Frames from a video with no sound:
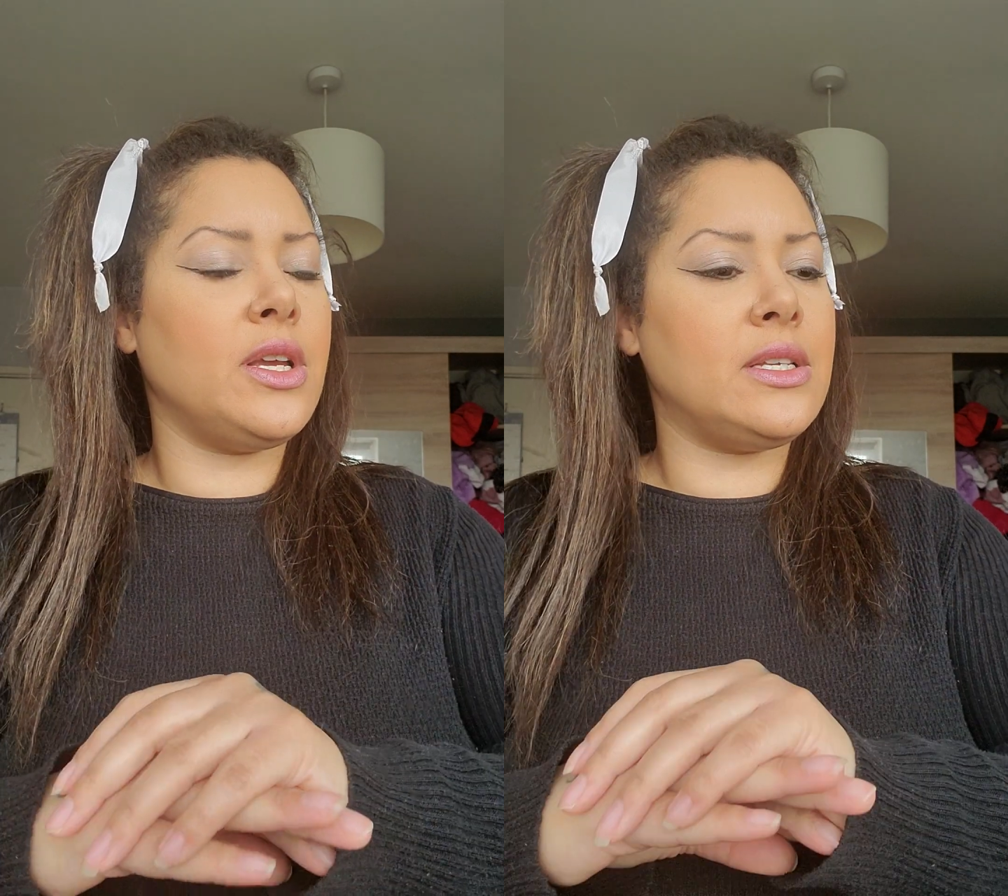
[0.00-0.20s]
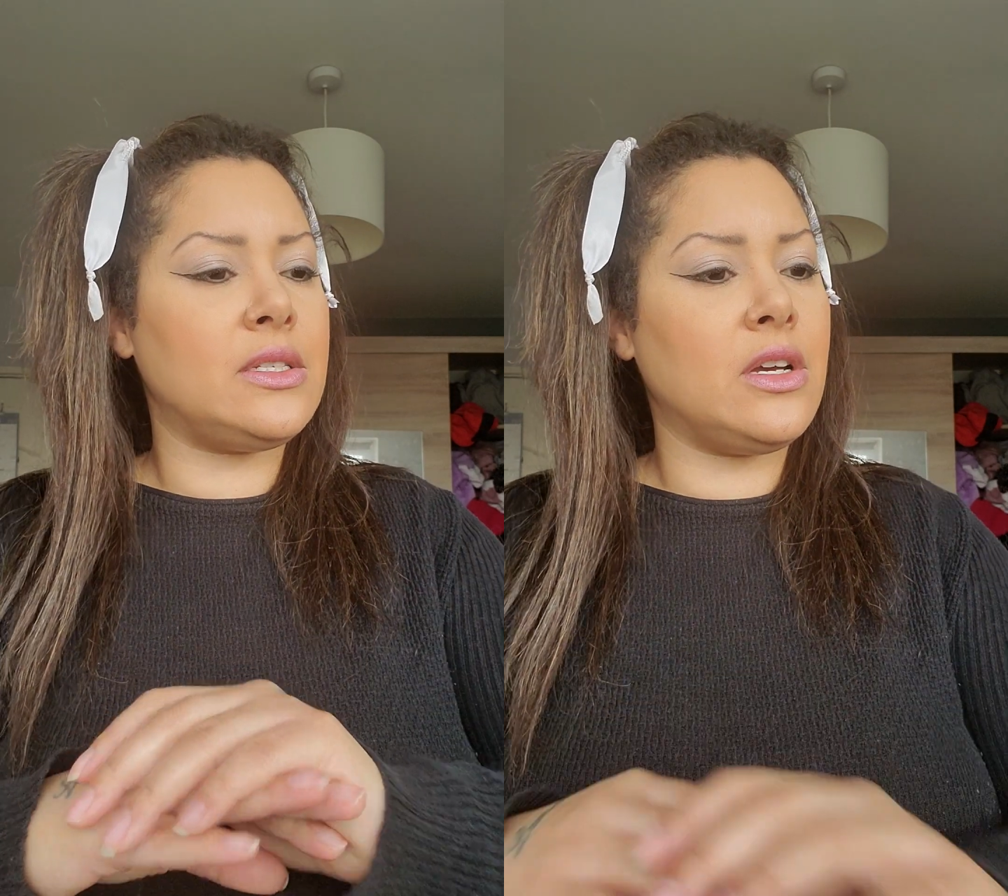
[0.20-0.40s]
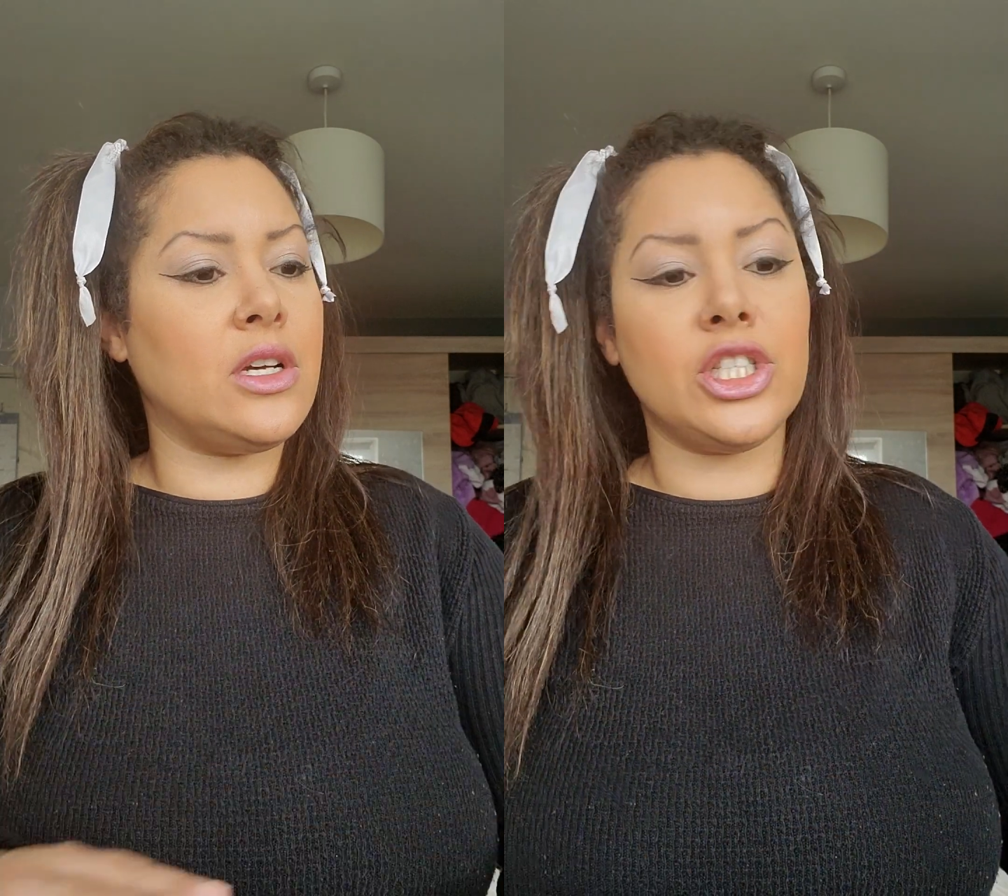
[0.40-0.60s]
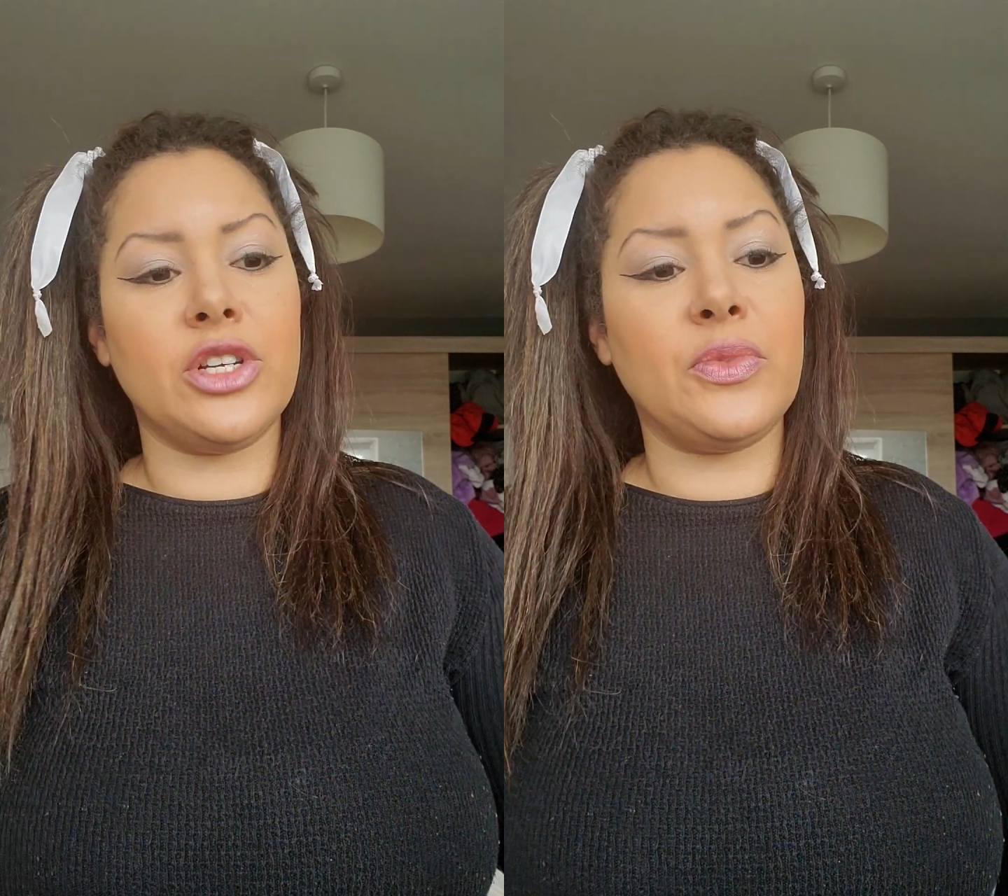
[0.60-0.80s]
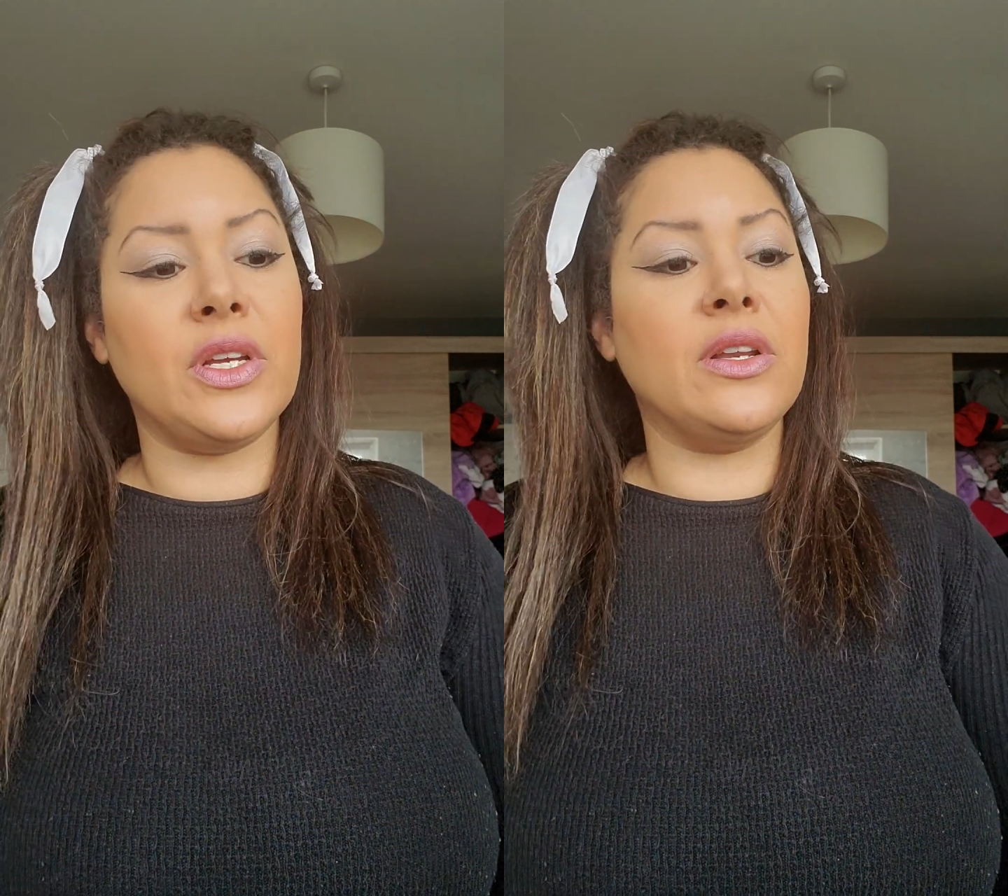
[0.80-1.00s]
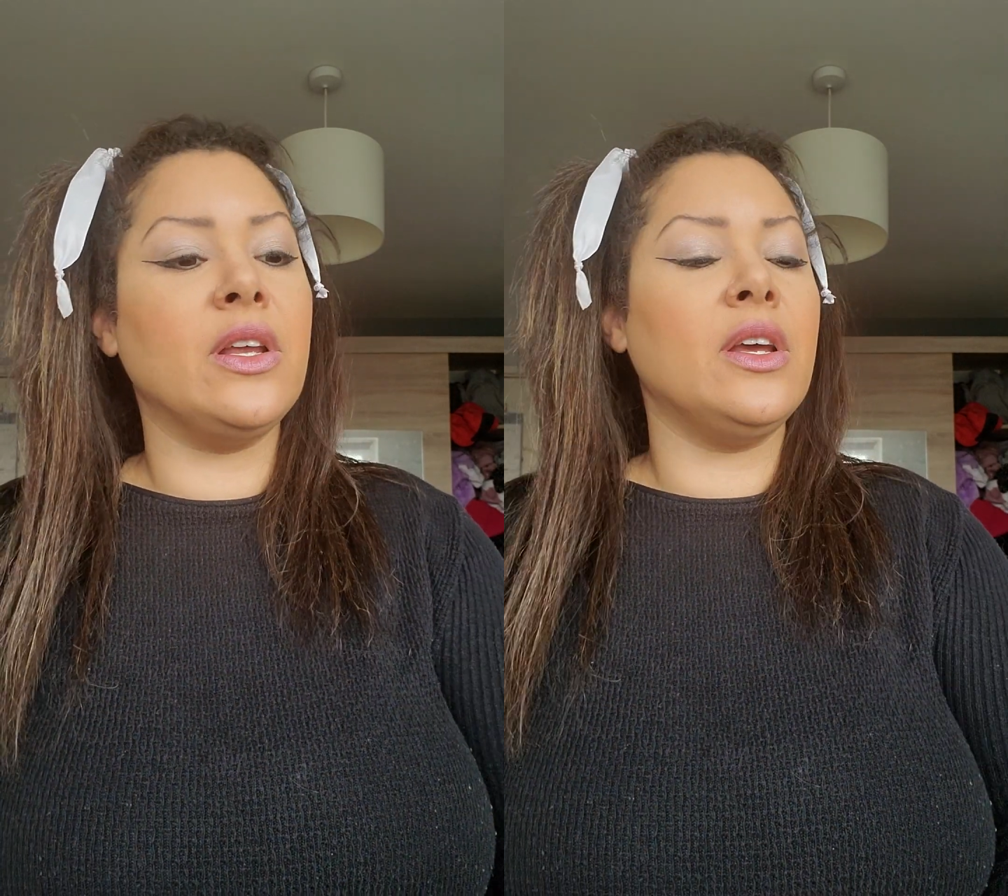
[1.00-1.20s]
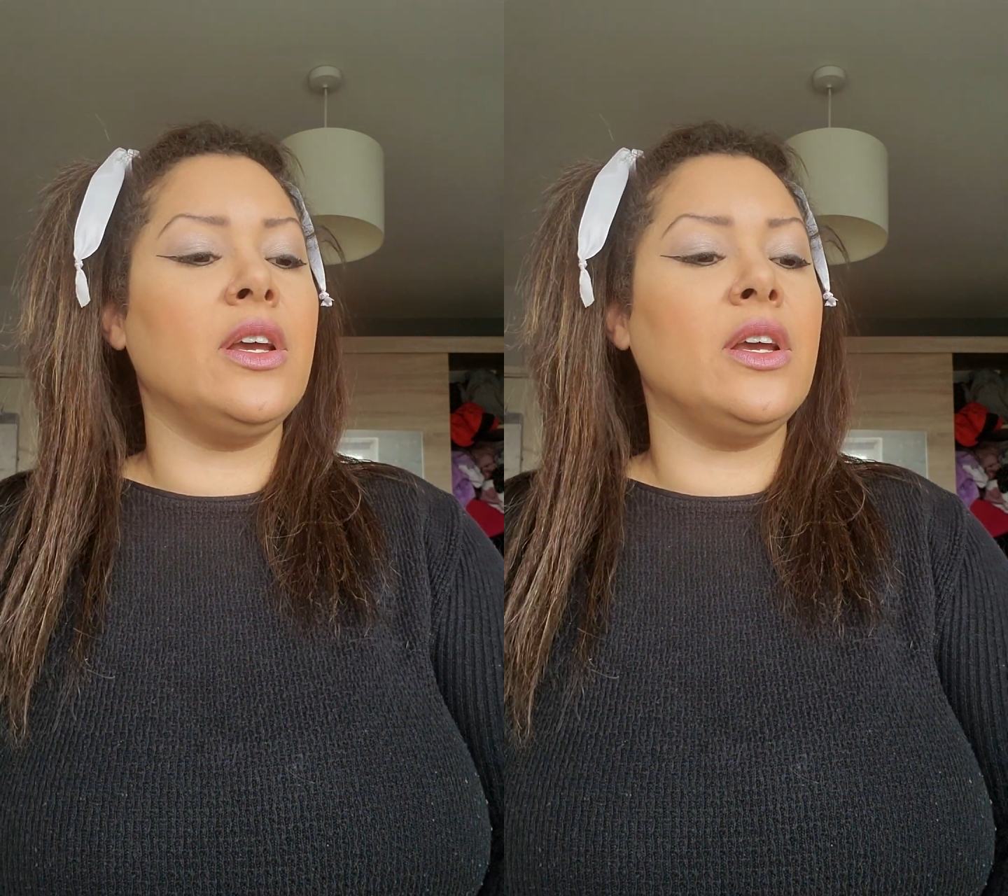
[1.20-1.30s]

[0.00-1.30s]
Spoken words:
it starts chipping.